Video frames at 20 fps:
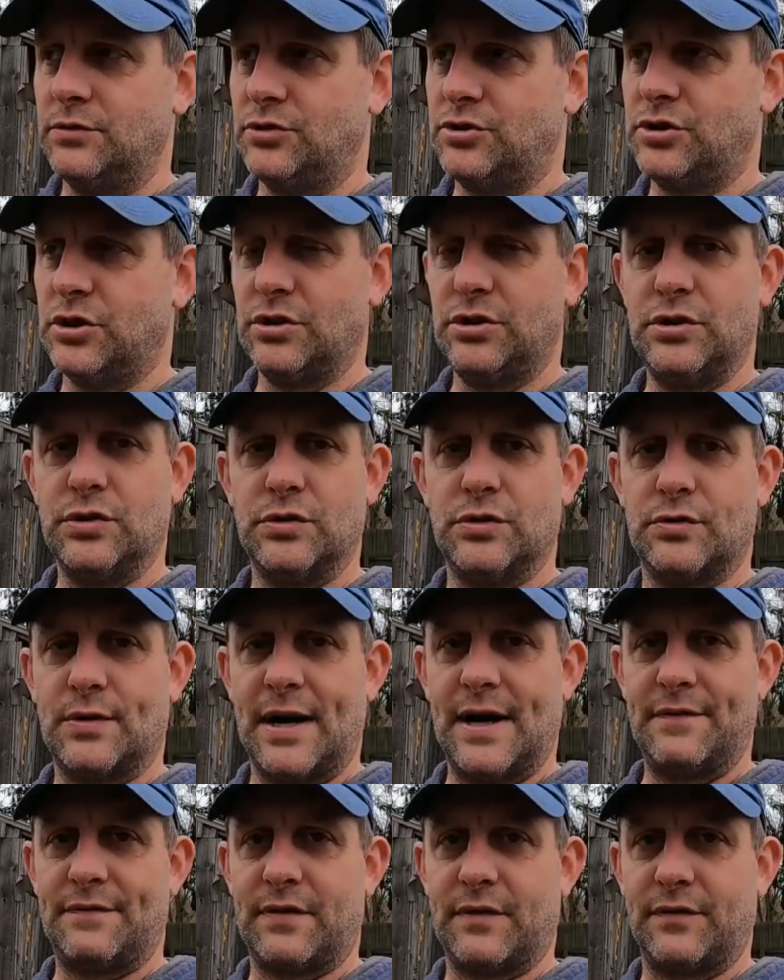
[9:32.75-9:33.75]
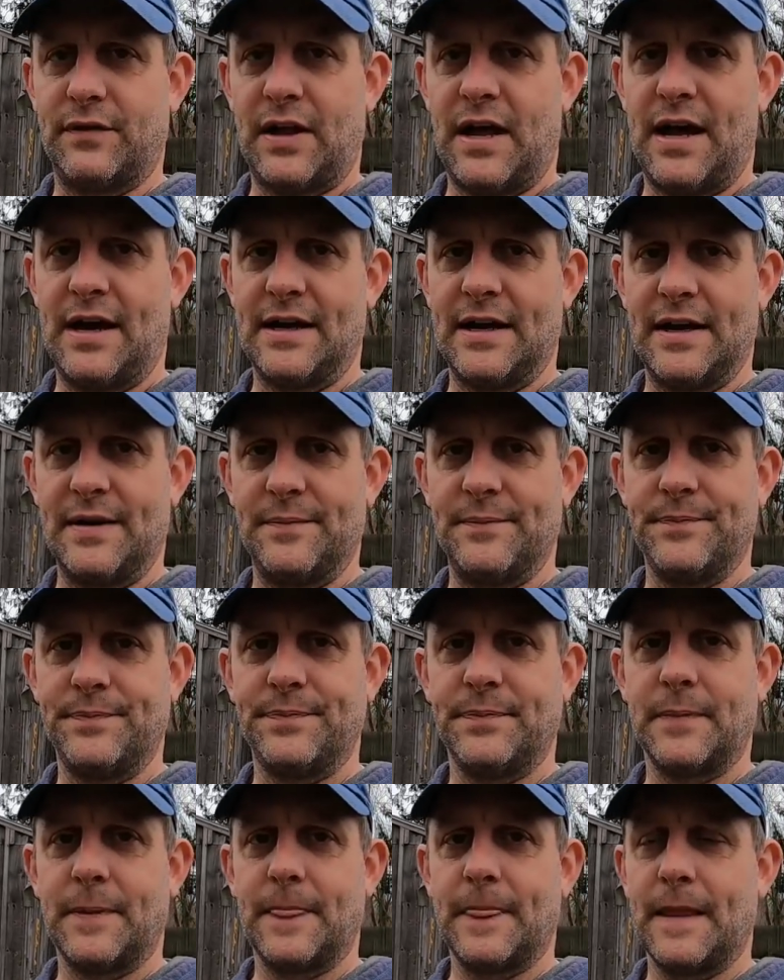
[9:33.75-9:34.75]
should do great for vlogging.
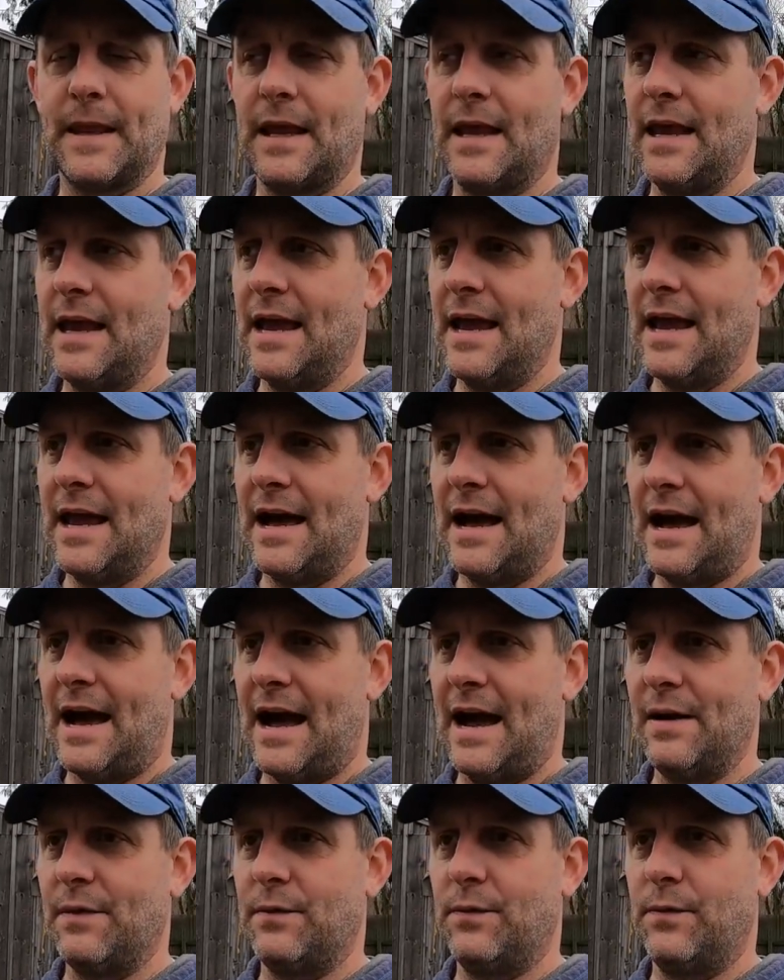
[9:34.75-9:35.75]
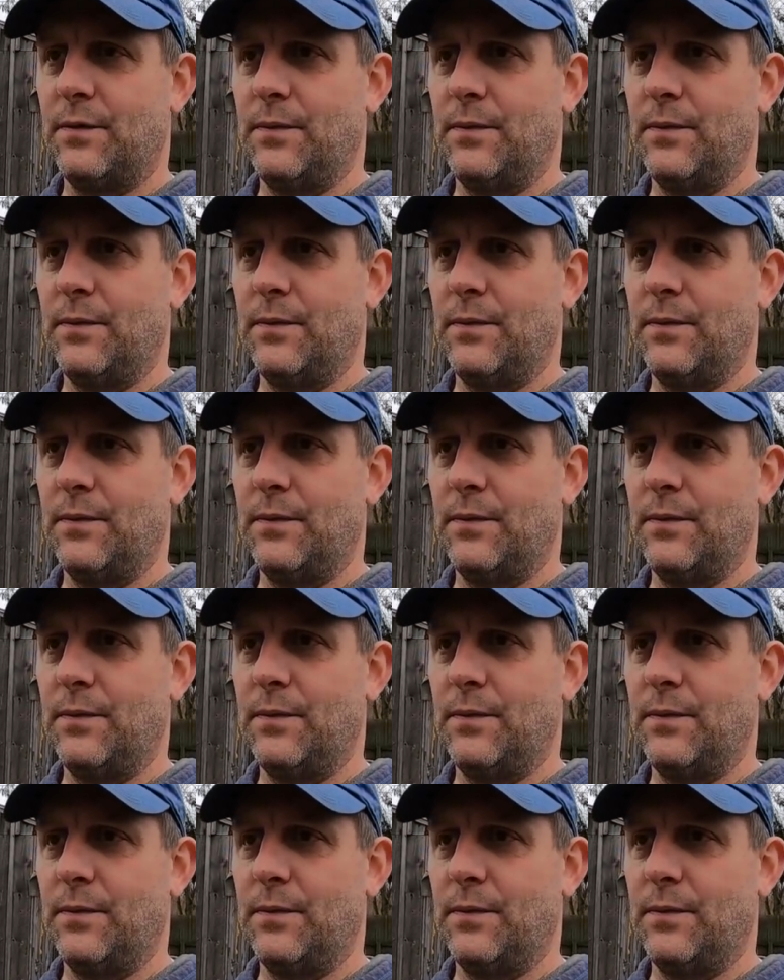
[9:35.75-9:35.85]
I